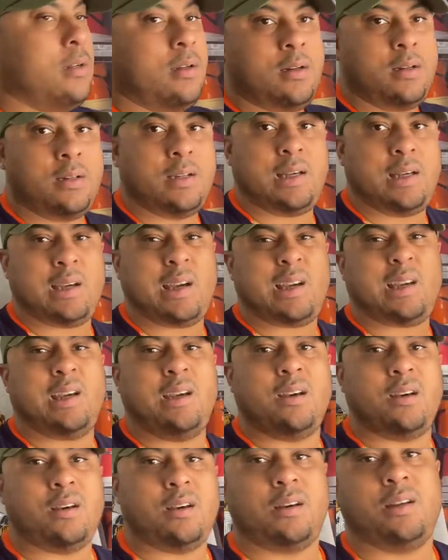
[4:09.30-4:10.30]
the Yankee
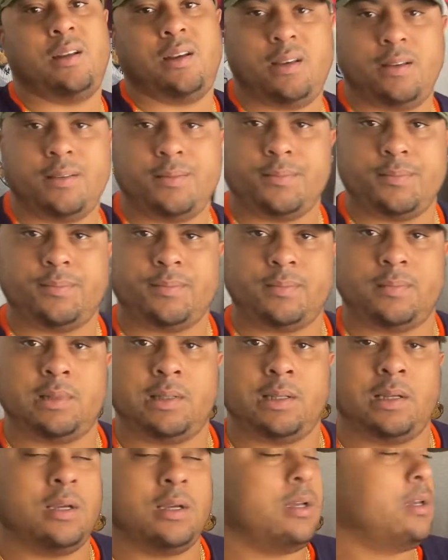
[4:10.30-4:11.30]
hoodie.
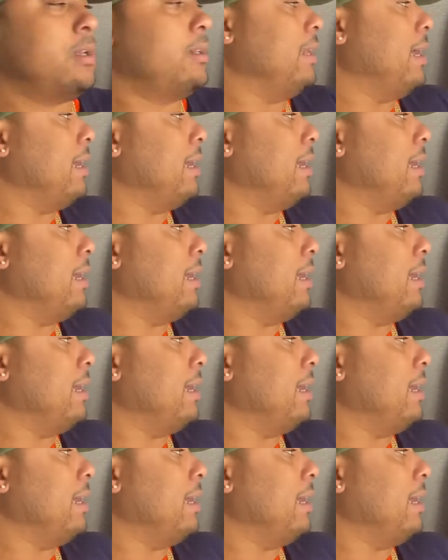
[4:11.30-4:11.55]
Now